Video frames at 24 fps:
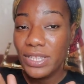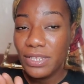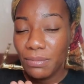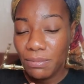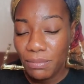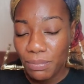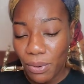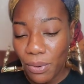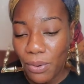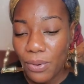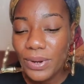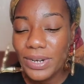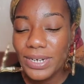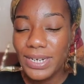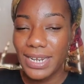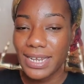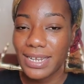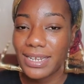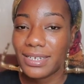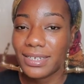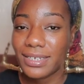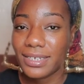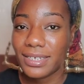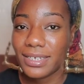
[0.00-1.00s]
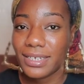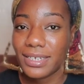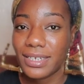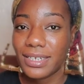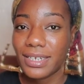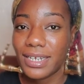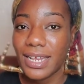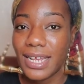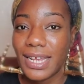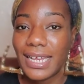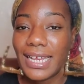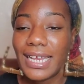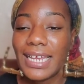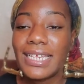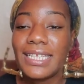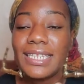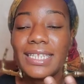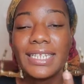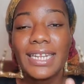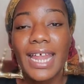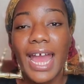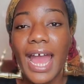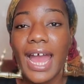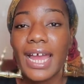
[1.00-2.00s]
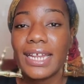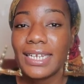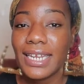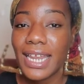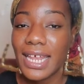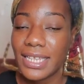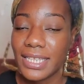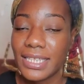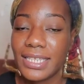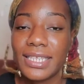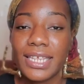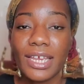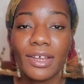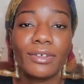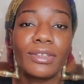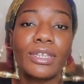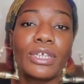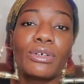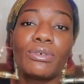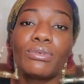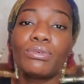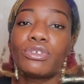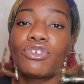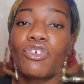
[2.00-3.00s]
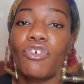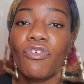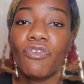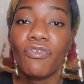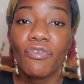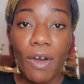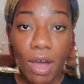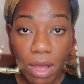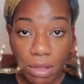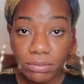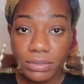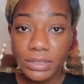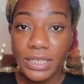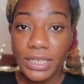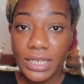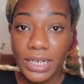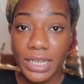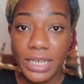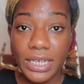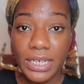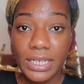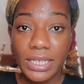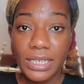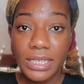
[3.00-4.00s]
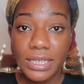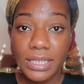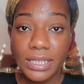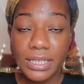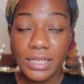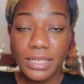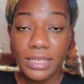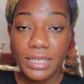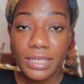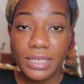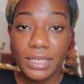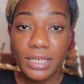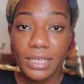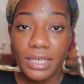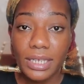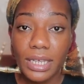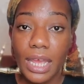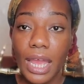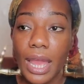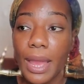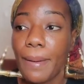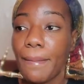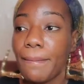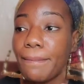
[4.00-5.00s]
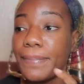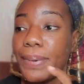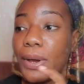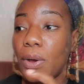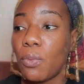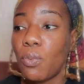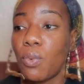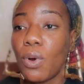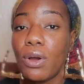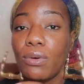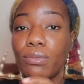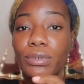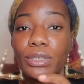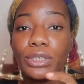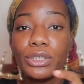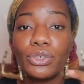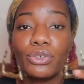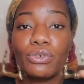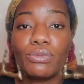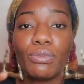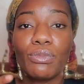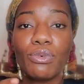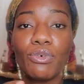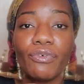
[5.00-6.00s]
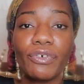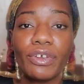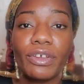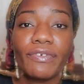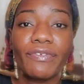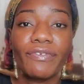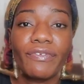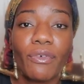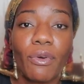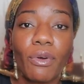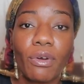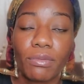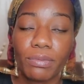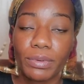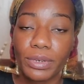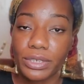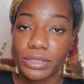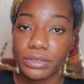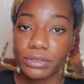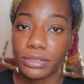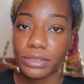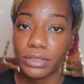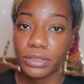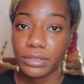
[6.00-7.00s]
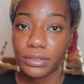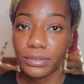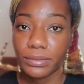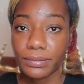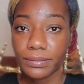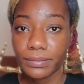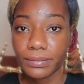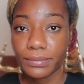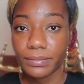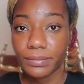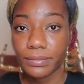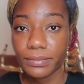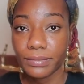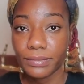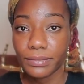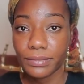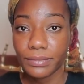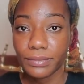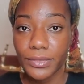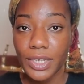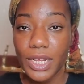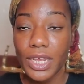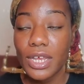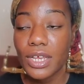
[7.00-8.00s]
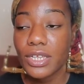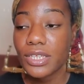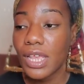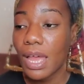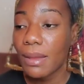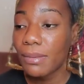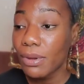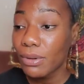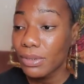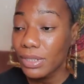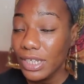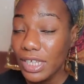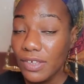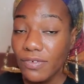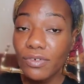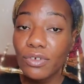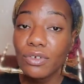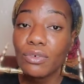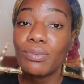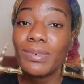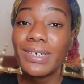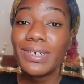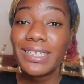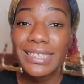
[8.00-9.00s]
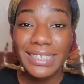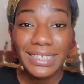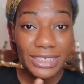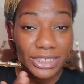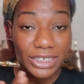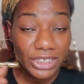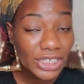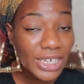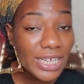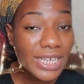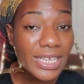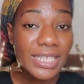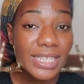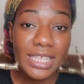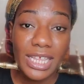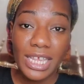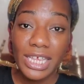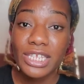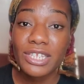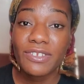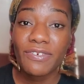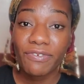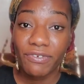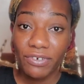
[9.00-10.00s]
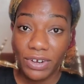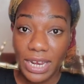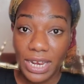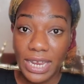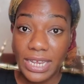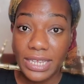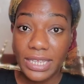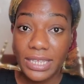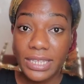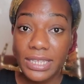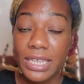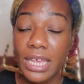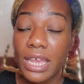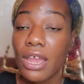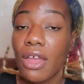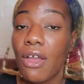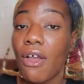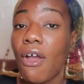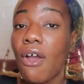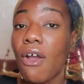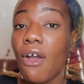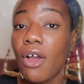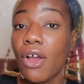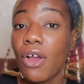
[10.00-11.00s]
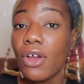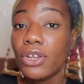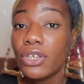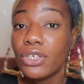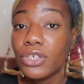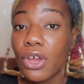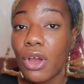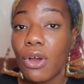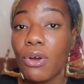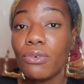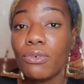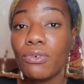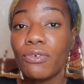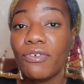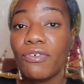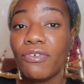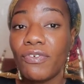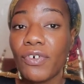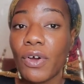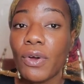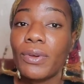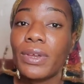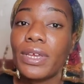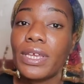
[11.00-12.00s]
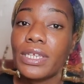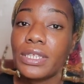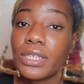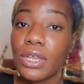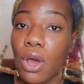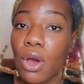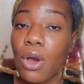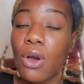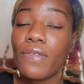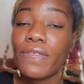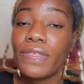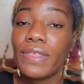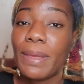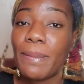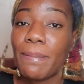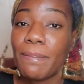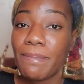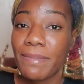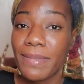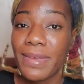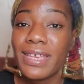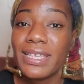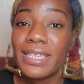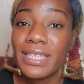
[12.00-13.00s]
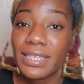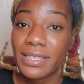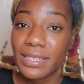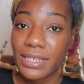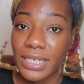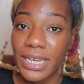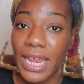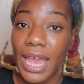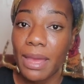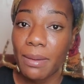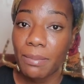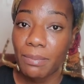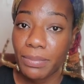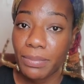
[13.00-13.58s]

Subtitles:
important is not necessarily whose fault it is, but what we do moving forward. So I'm going to leave you with just this phrase. Don't focus on the misstep.